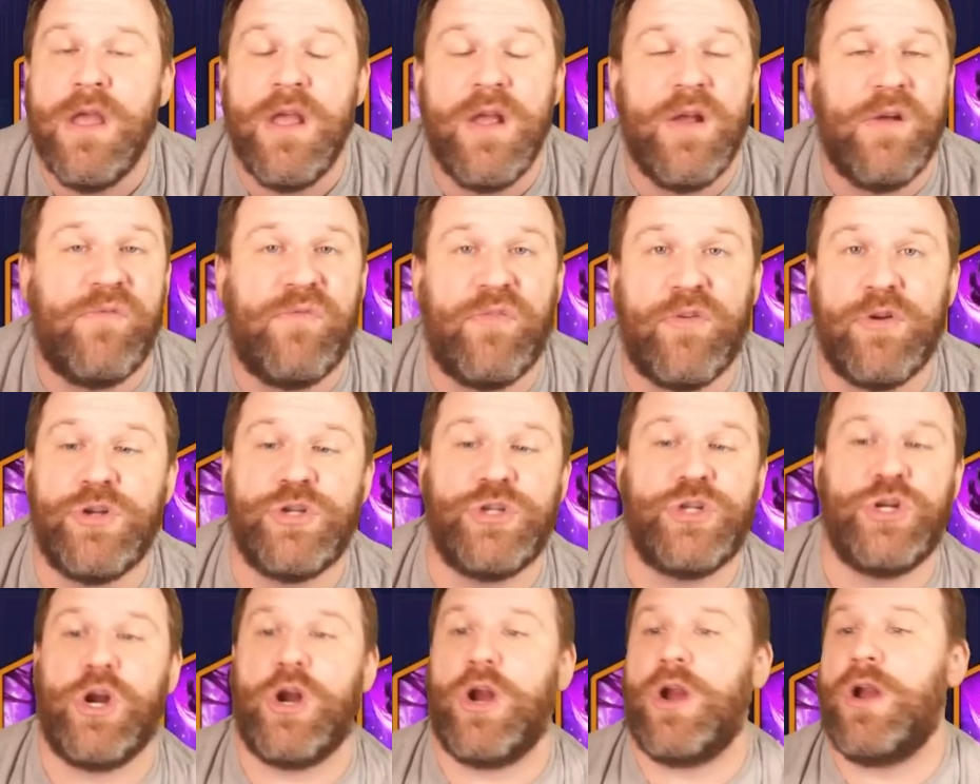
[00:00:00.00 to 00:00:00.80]
for
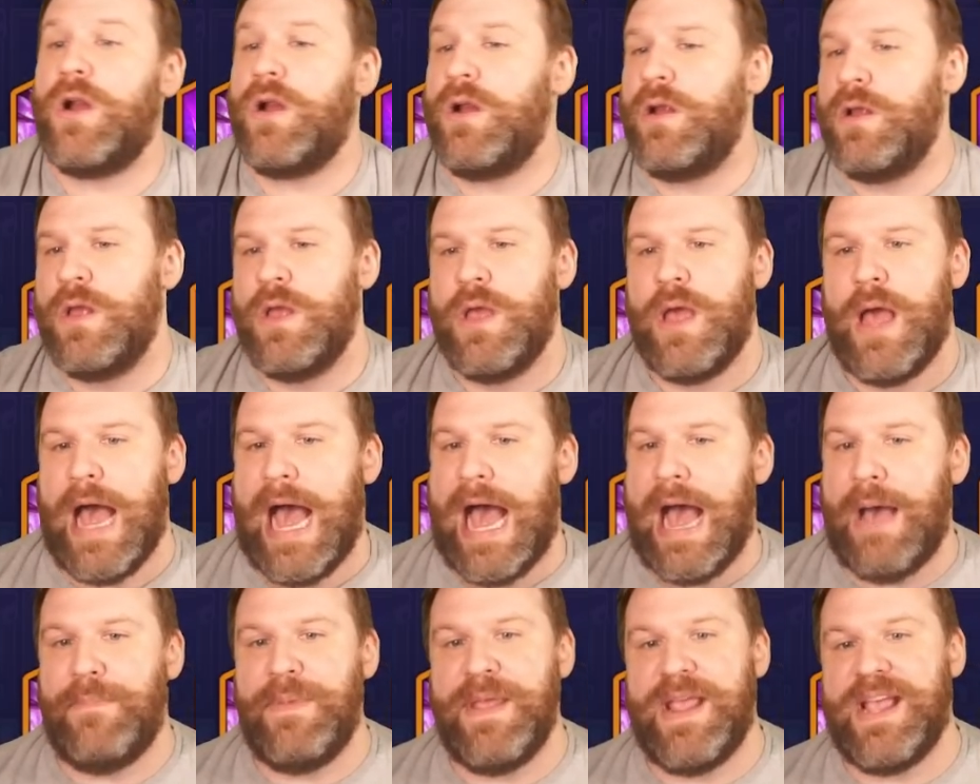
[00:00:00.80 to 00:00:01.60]
sure,
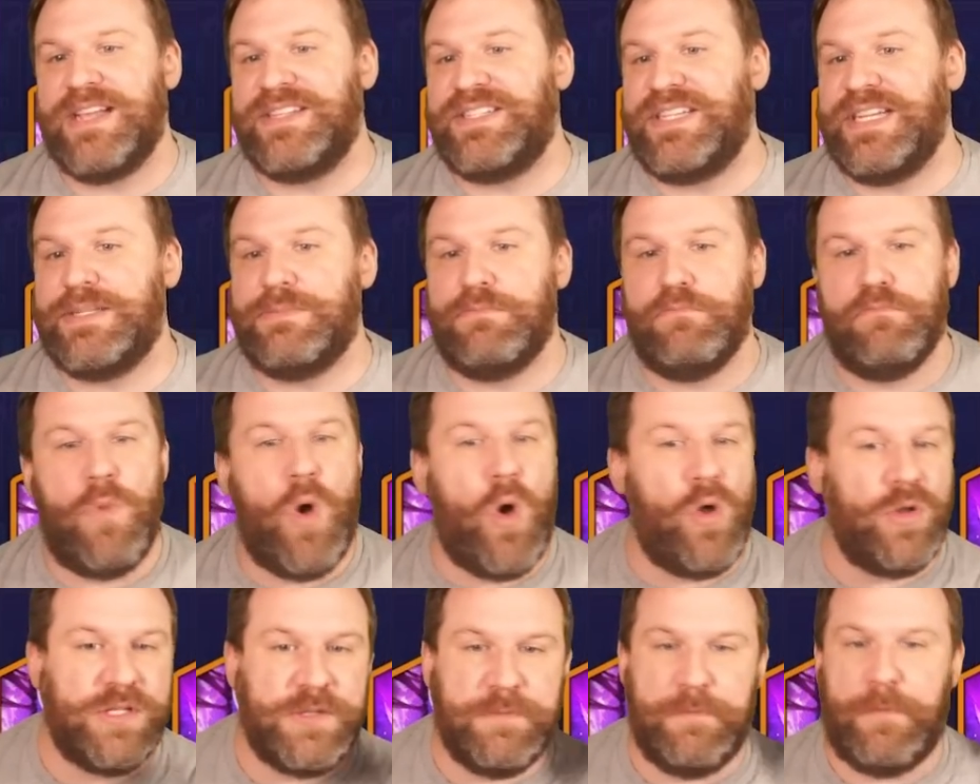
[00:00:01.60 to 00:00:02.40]
because he's
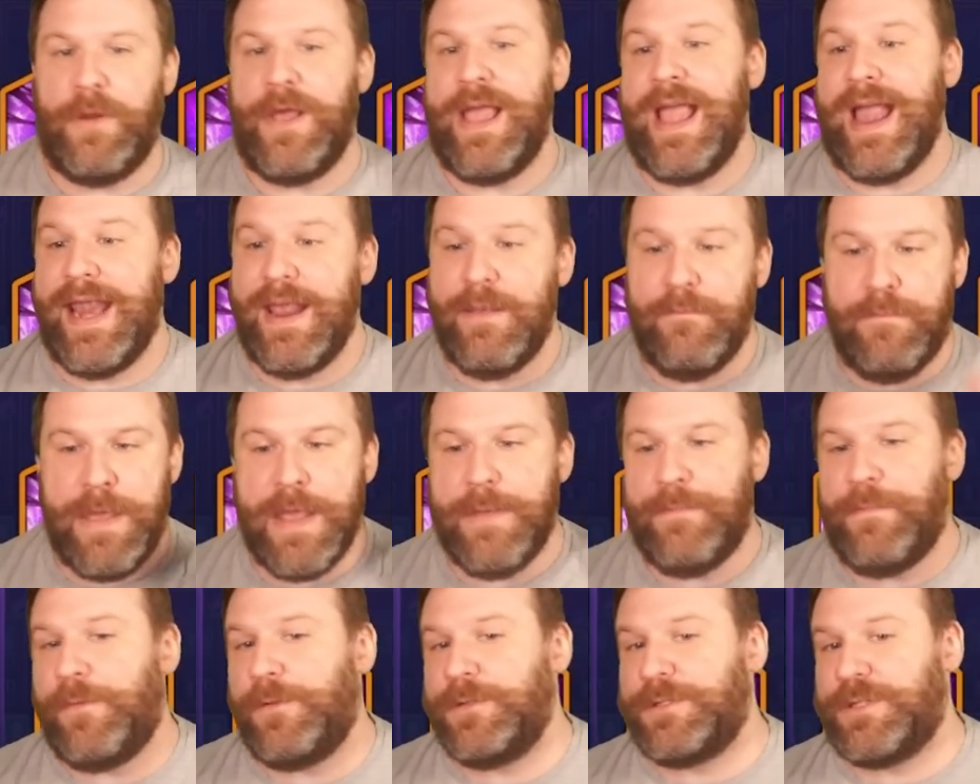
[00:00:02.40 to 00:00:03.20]
multiple hitting
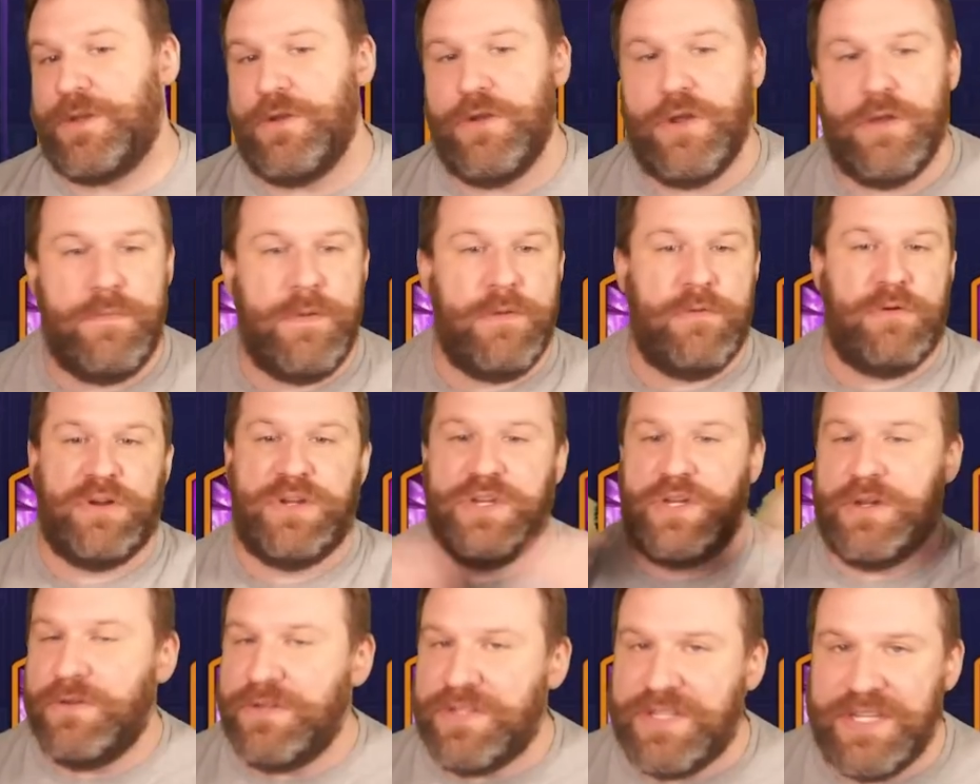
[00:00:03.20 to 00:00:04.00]
people. So you could be
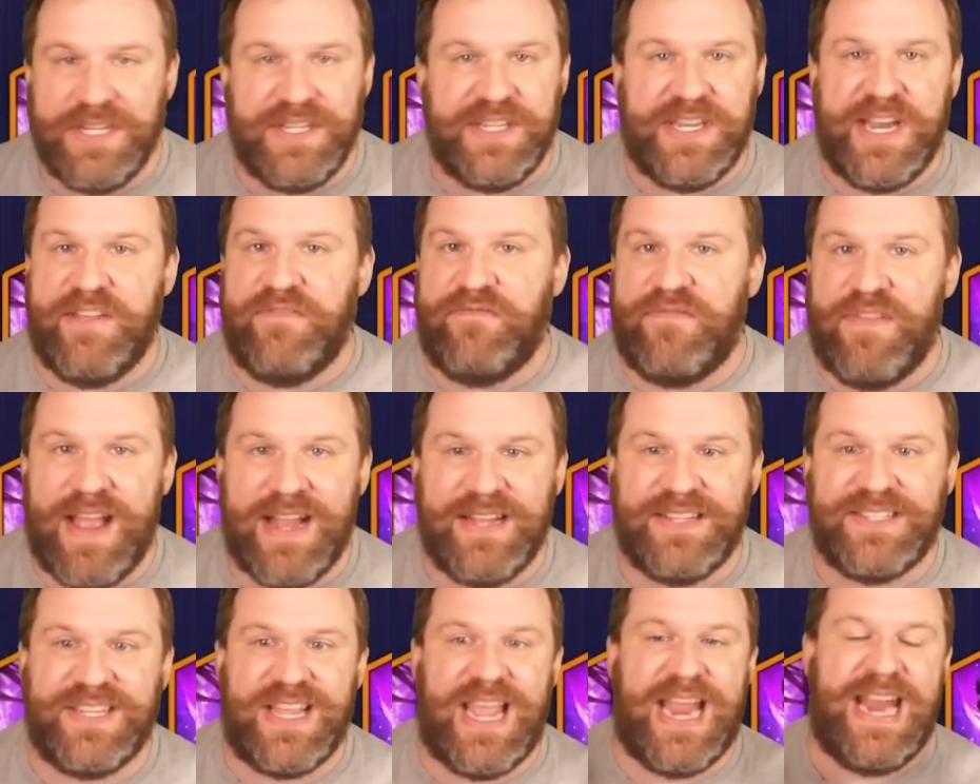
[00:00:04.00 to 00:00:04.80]
reducing
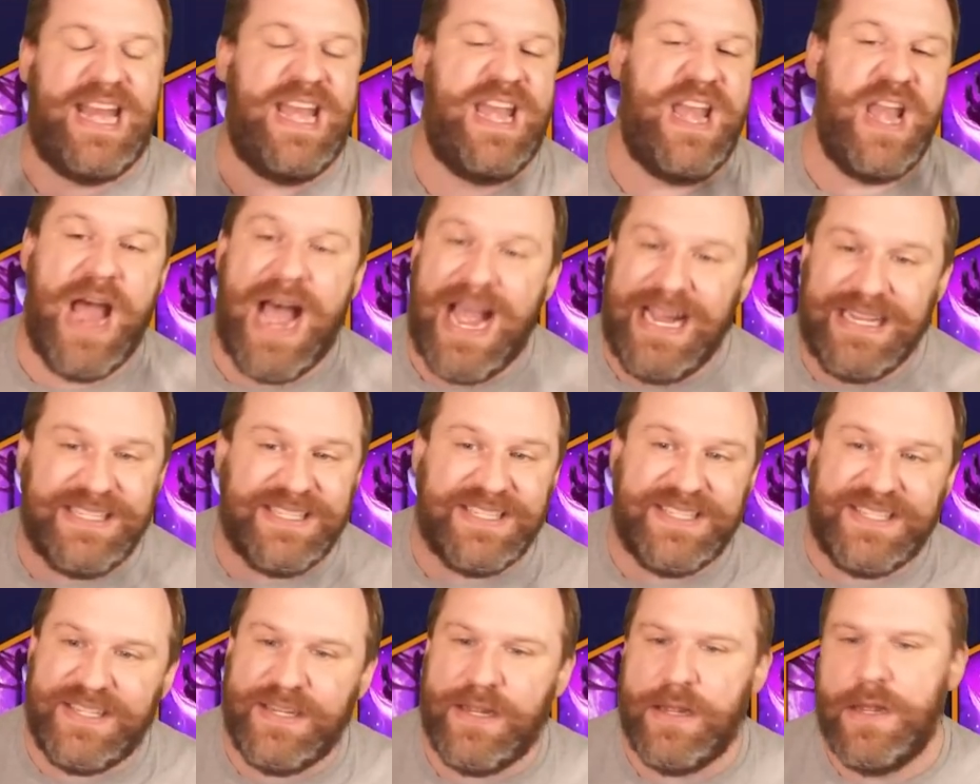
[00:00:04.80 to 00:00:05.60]
defense like
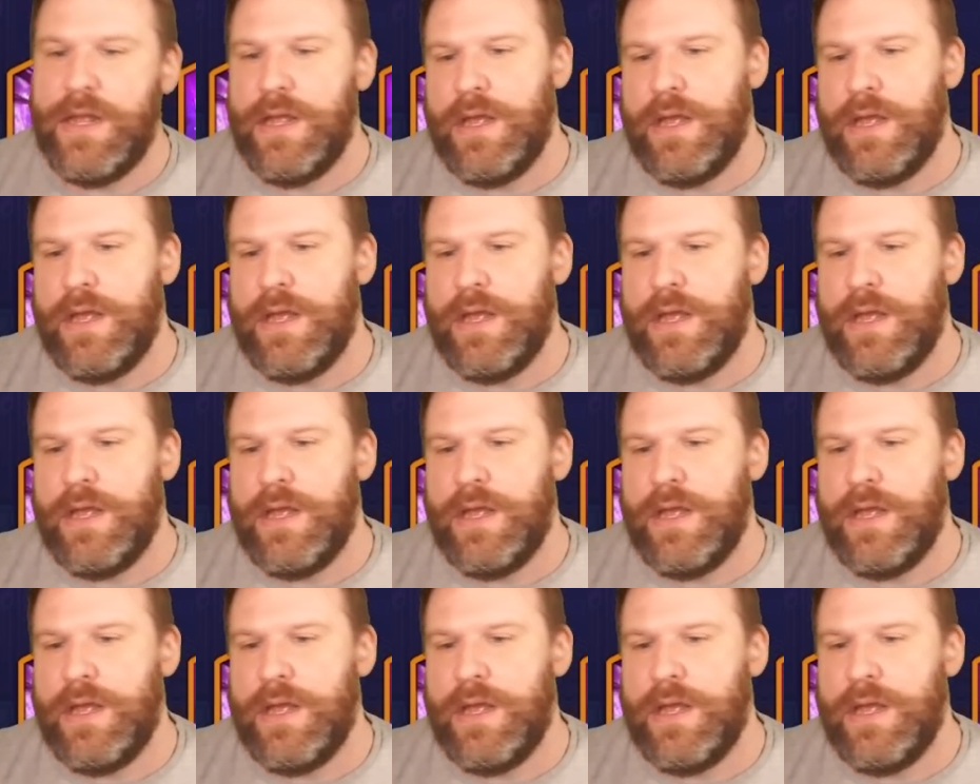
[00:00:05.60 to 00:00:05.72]
nuts.